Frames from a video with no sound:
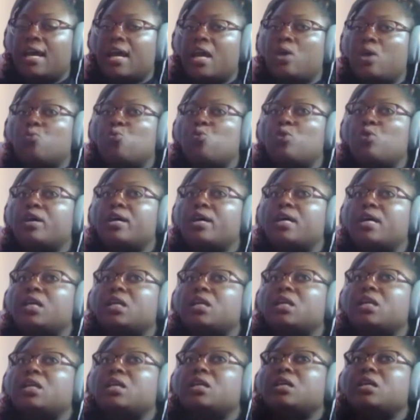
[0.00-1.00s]
And
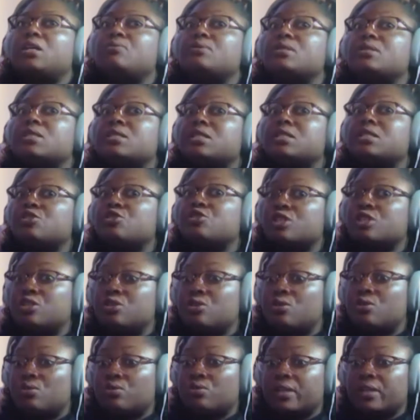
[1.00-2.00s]
when he was essentially
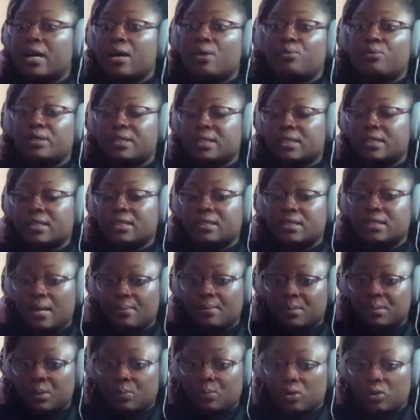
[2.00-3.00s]
told that wasn't
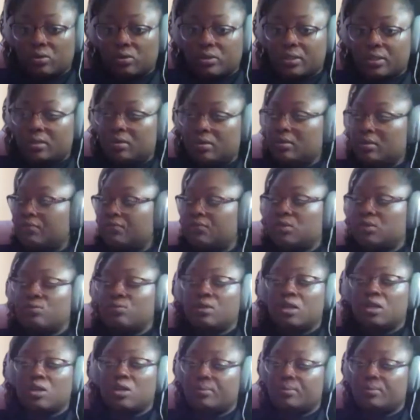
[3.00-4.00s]
acceptable, and if
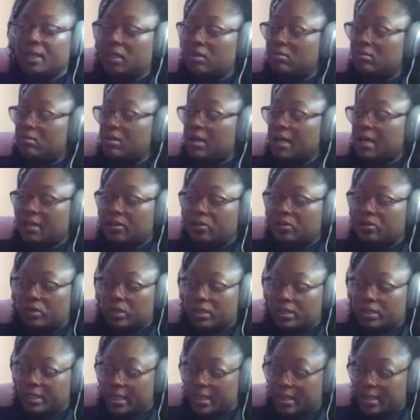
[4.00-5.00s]
you know me, I hate the
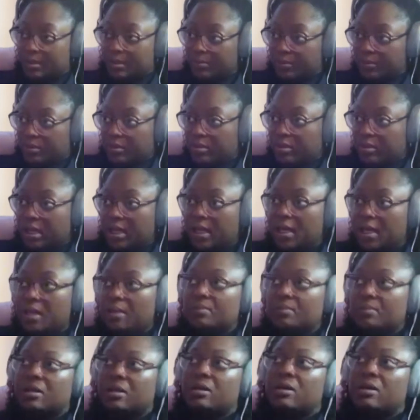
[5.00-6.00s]
word acceptable
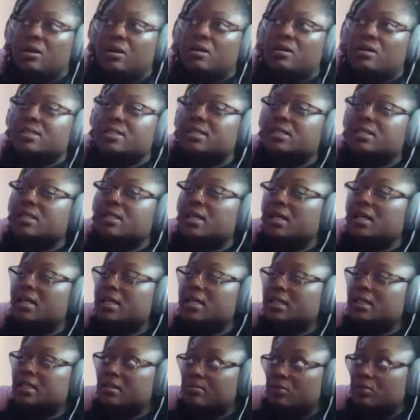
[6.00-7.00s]
because
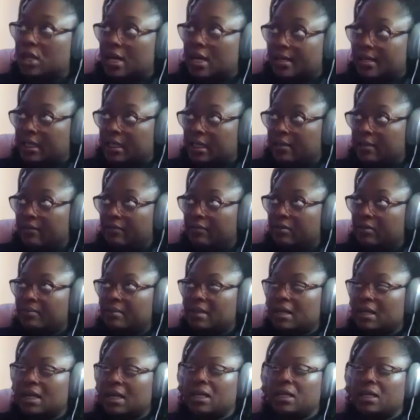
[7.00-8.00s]
it is subjective
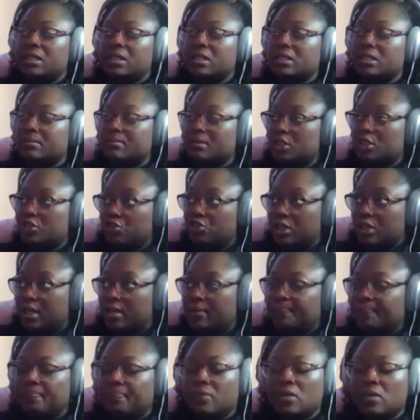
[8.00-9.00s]
and it doesn't mean
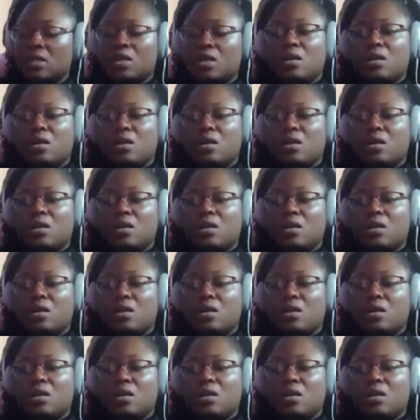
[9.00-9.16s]
shit.